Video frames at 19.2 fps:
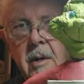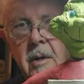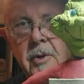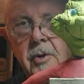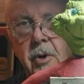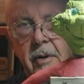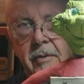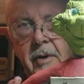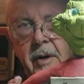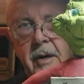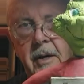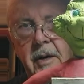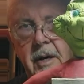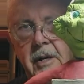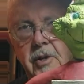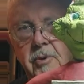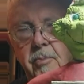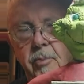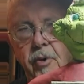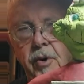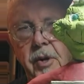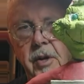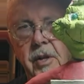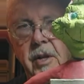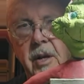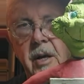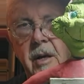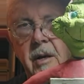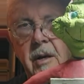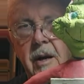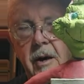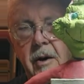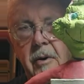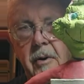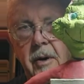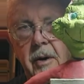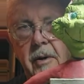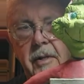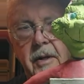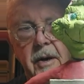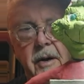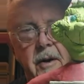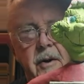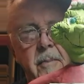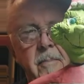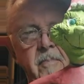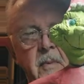so I've got a nice breathing area there,